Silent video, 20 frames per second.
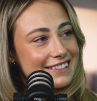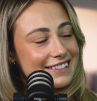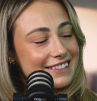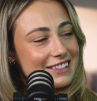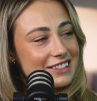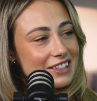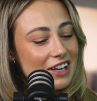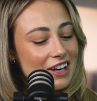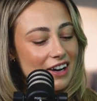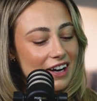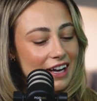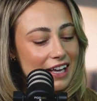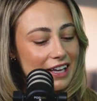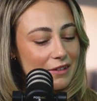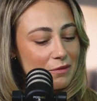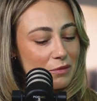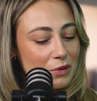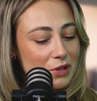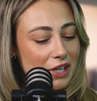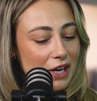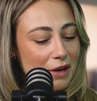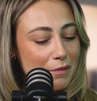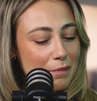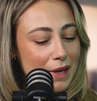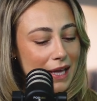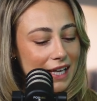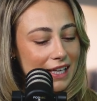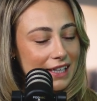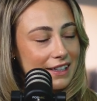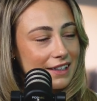So like, would I
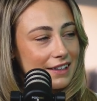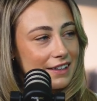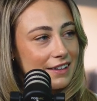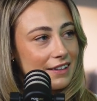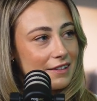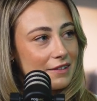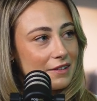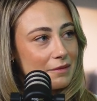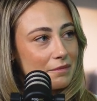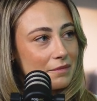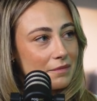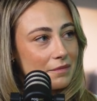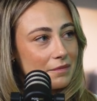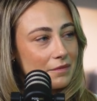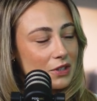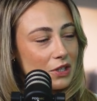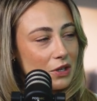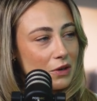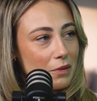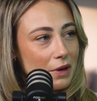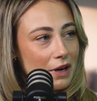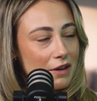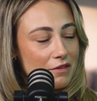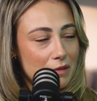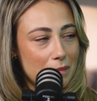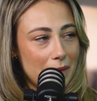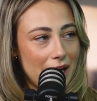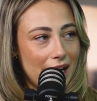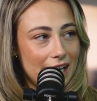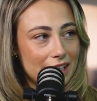pick you over
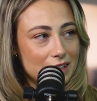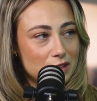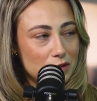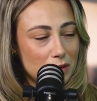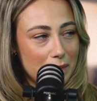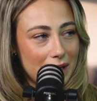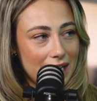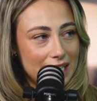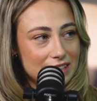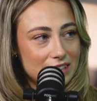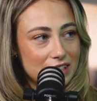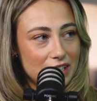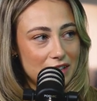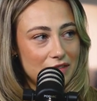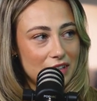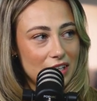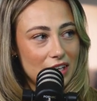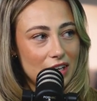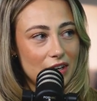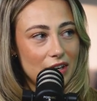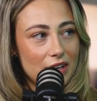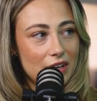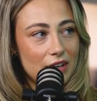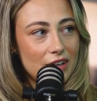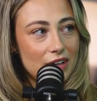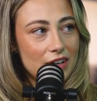Max or Max over you?